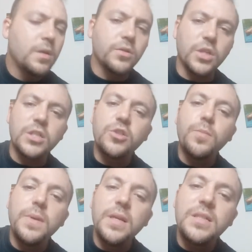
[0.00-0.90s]
just to
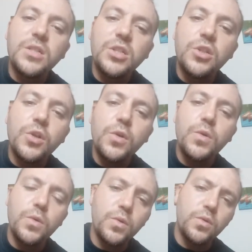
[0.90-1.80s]
please
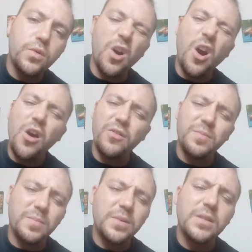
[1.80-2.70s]
you or
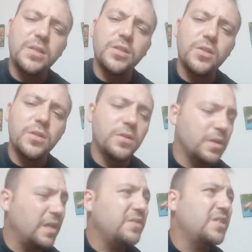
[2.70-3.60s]
appease you
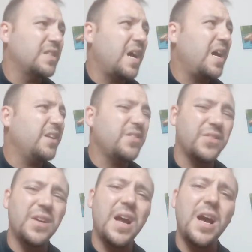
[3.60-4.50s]
inside a
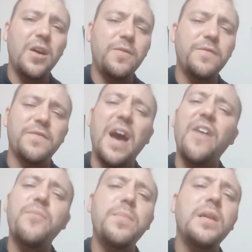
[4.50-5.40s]
crowd.
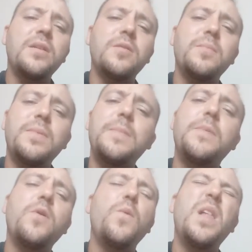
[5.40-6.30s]
5 billion
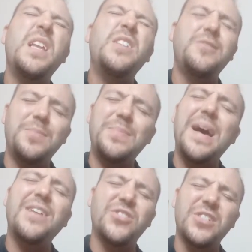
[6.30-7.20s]
people willing to
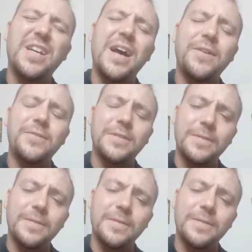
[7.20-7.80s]
punch it out.